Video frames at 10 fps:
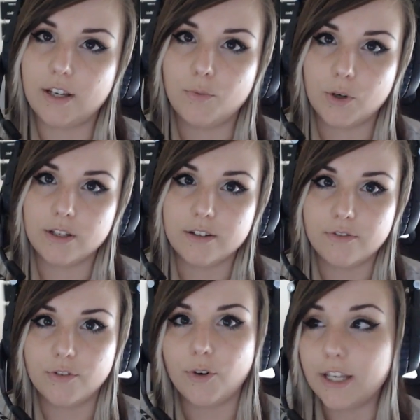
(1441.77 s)
once. If
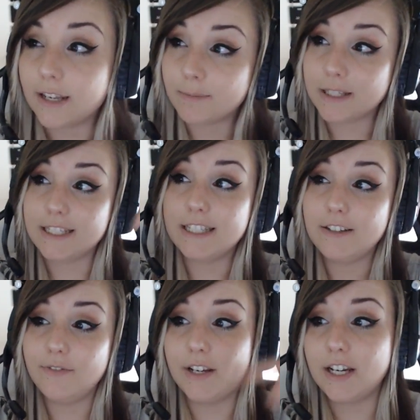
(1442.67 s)
you want that, please
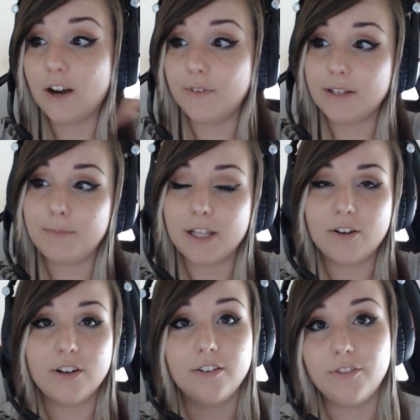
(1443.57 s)
leave me a comment
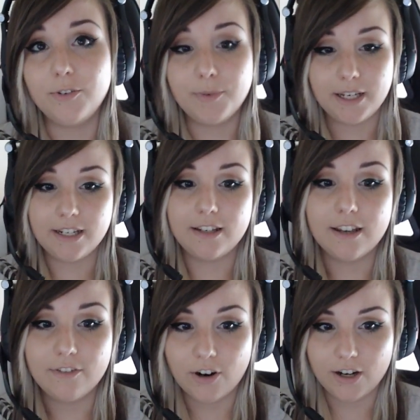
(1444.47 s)
below if you made it
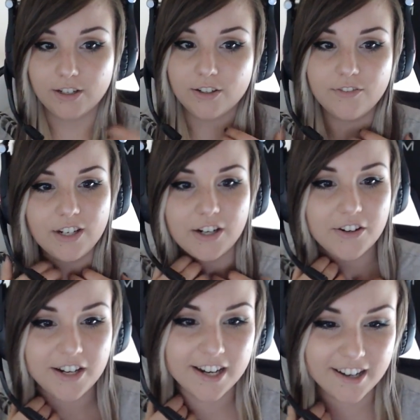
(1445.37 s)
that far into the video.
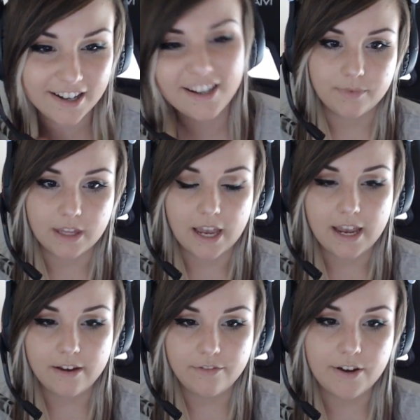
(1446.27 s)

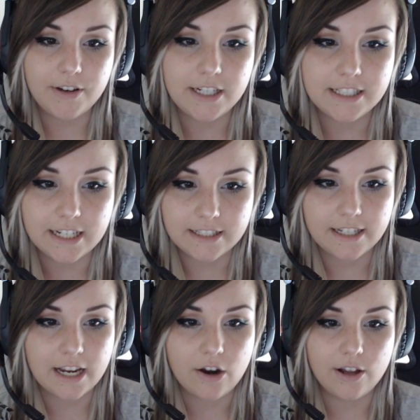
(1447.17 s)
Fabian is
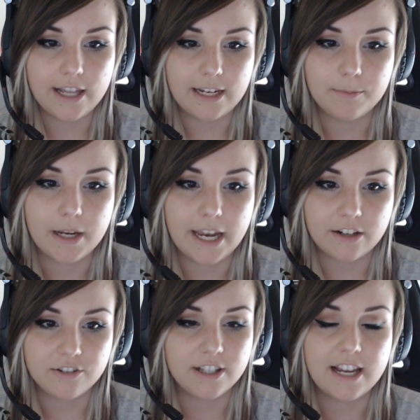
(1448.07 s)
asking how I like my
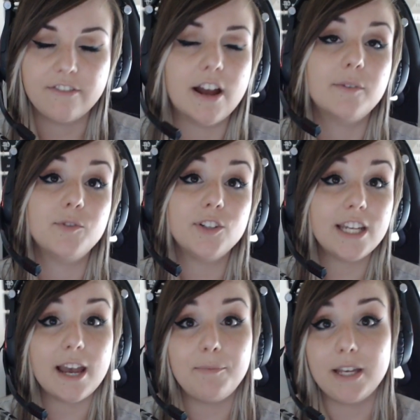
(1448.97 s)
actual life. I'm really
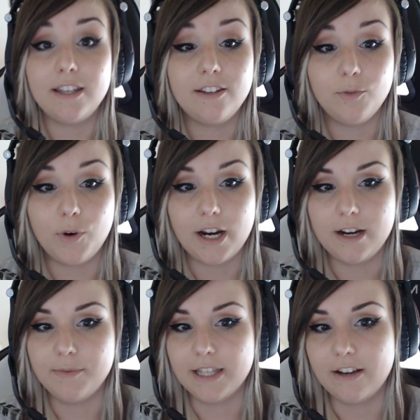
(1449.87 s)
happy at where
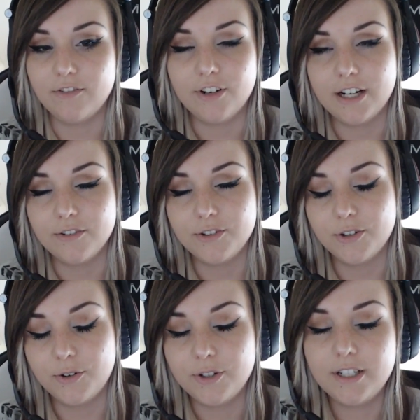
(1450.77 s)
I'm in life right now,
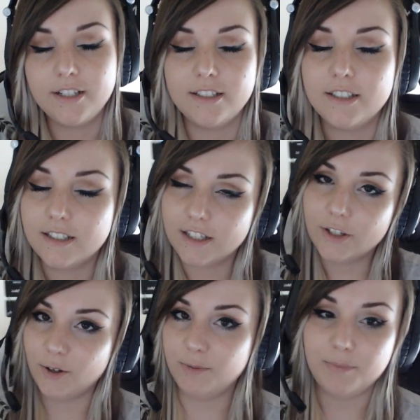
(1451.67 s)
so
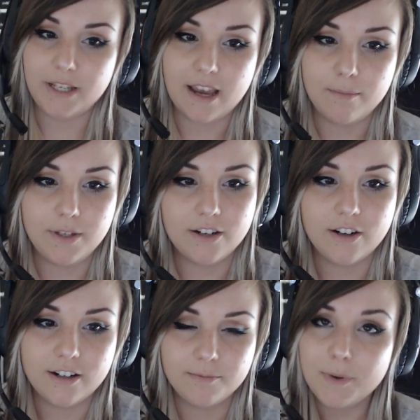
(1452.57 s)
couldn't be happier.
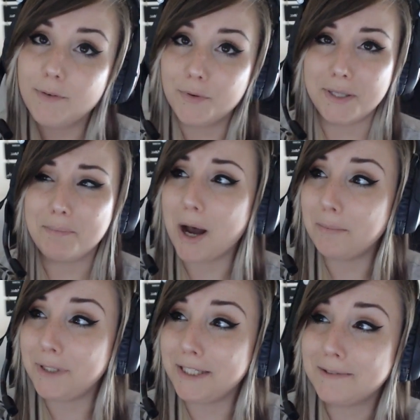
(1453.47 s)
Maybe with a
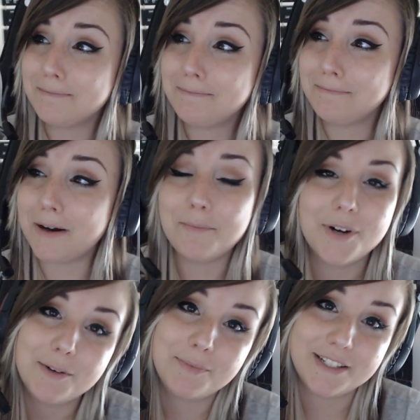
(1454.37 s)
puppy.
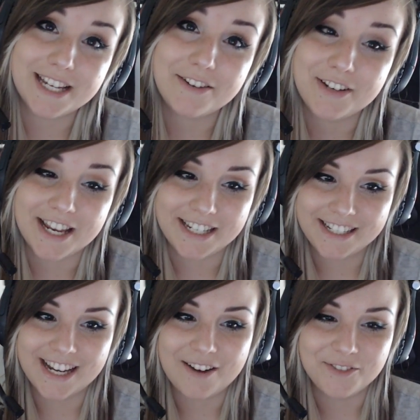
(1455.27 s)
But besides that,
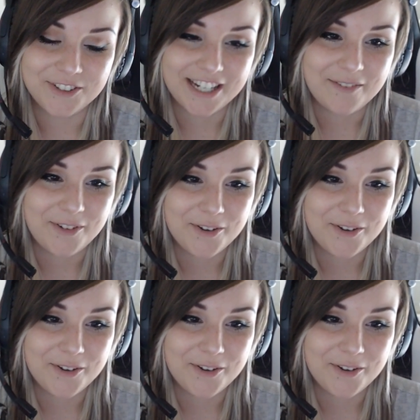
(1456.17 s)
I'm really happy.